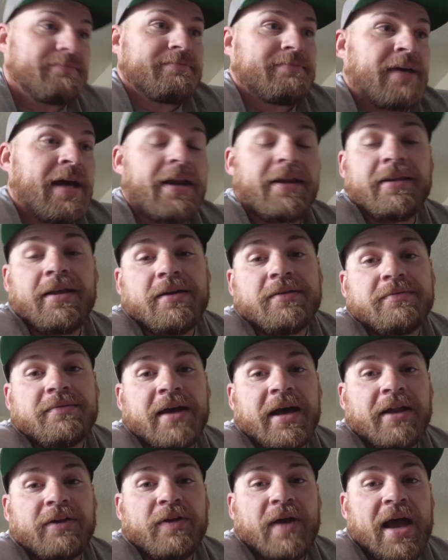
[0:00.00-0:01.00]
I don't
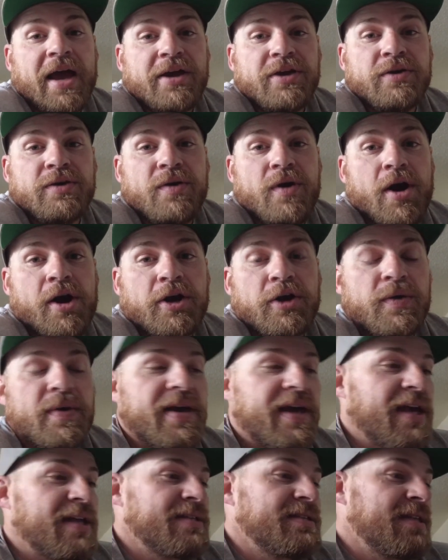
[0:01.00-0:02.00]
know how you argue
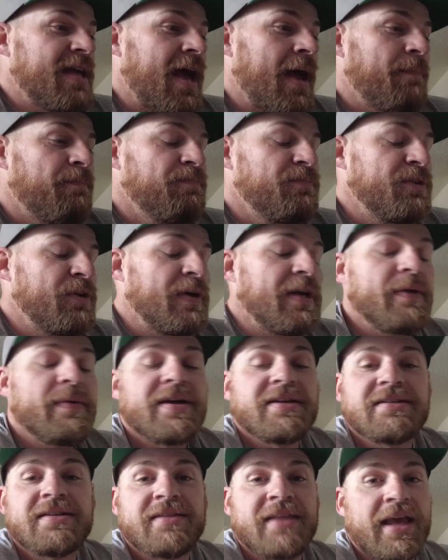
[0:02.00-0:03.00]
against that. So
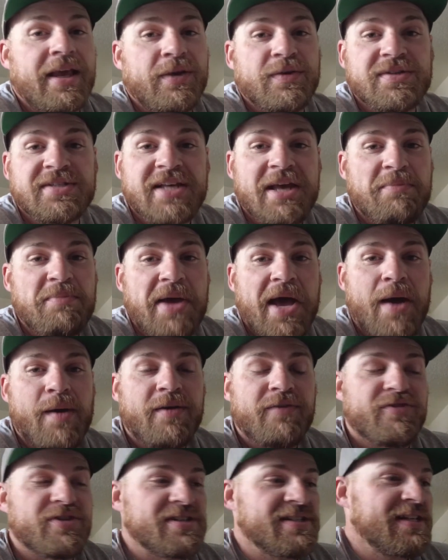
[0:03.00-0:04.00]
anyways, thank you,
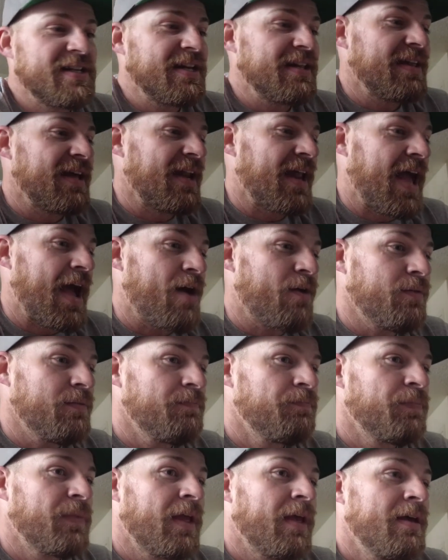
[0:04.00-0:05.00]
Setpower, for sending that out.
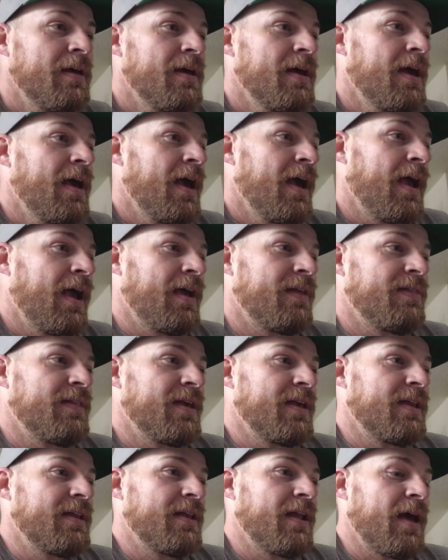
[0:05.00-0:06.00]
And
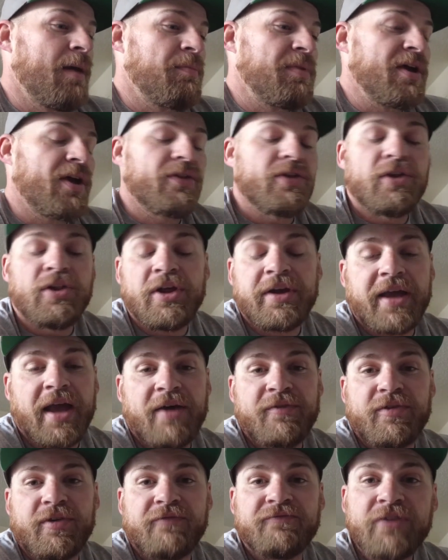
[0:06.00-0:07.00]
then be on the
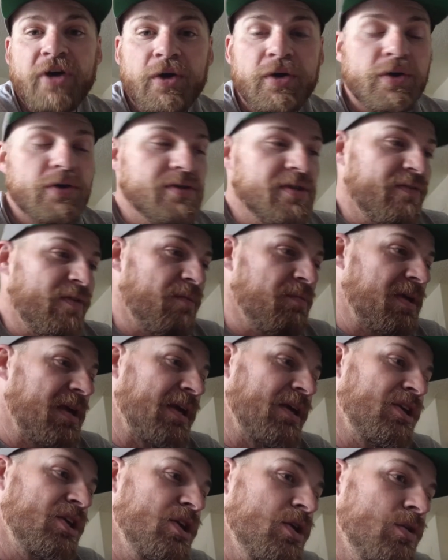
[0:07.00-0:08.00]
lookout for photos of it
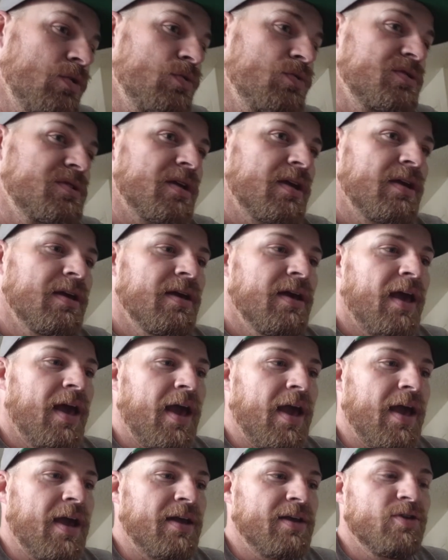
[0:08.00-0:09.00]
being used,
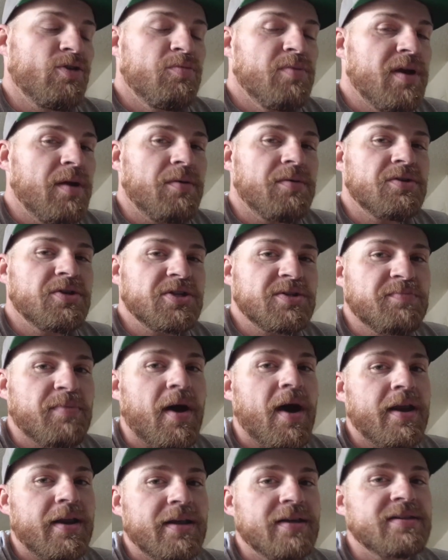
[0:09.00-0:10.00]
and you'll be able to
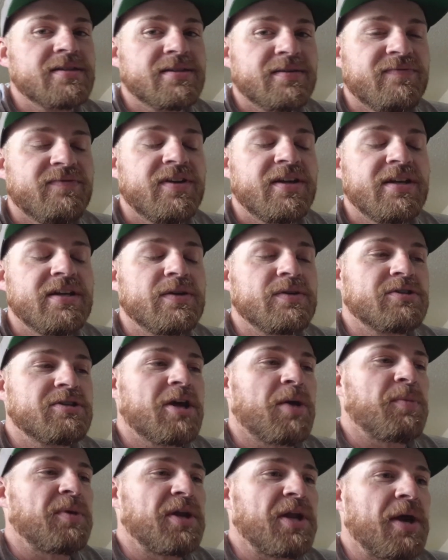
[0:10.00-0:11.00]
spot it in some videos
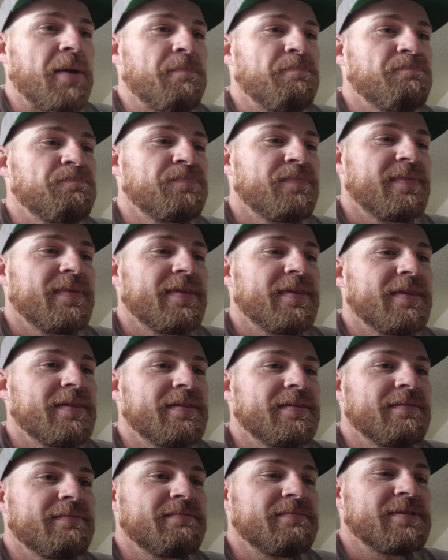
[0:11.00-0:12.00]
coming up.
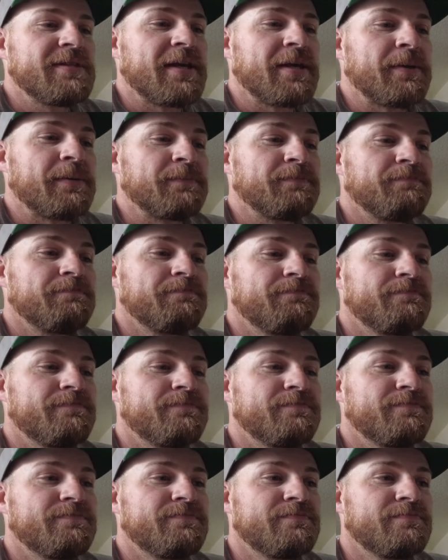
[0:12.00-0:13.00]
So
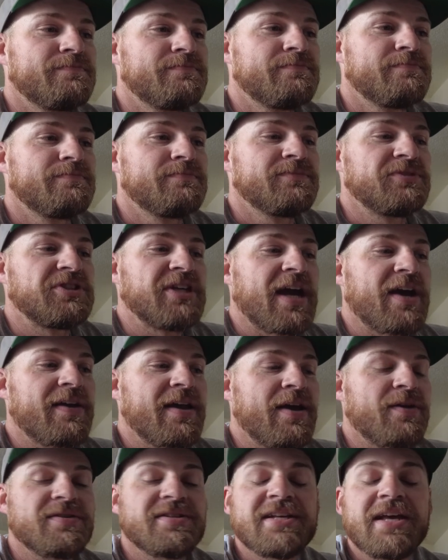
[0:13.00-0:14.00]
shout
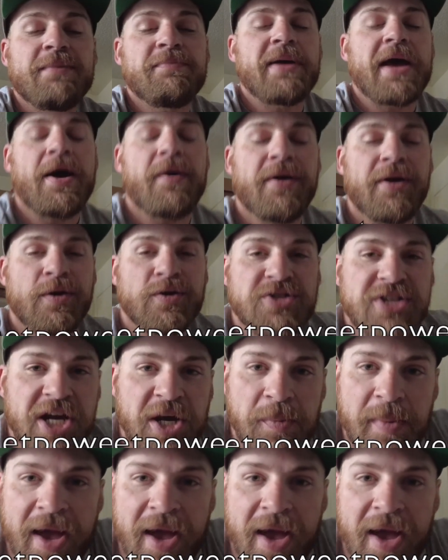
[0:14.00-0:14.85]
out Setpower, go check them